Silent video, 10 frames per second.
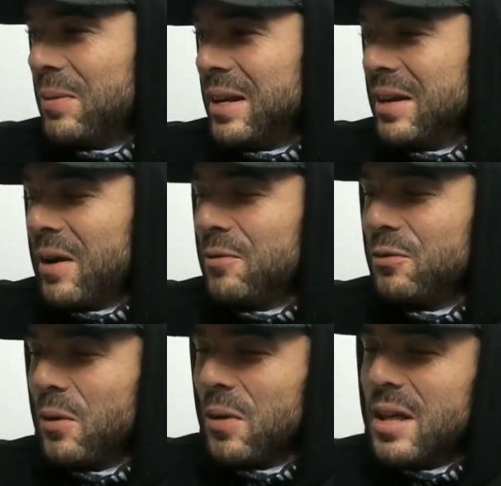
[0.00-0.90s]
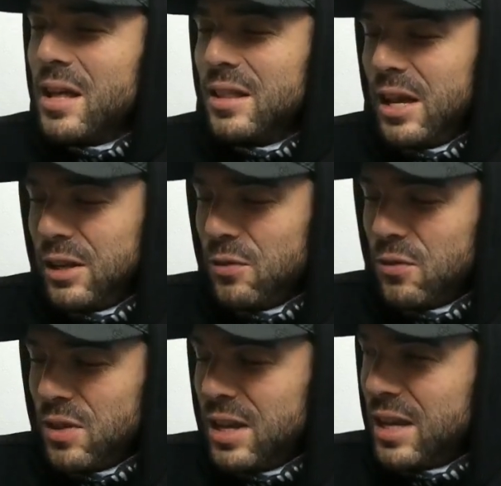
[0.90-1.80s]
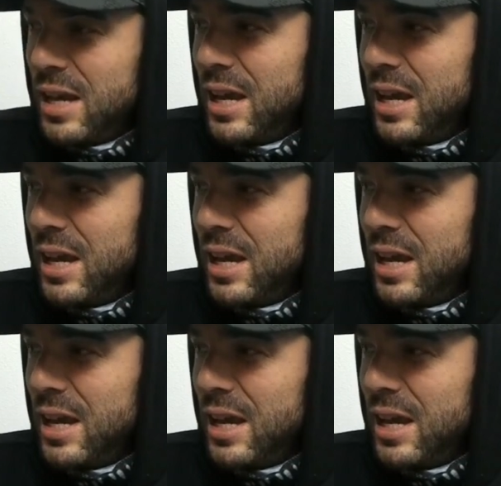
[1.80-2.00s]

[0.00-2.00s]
one right now. I'm full. Thank you for the uh,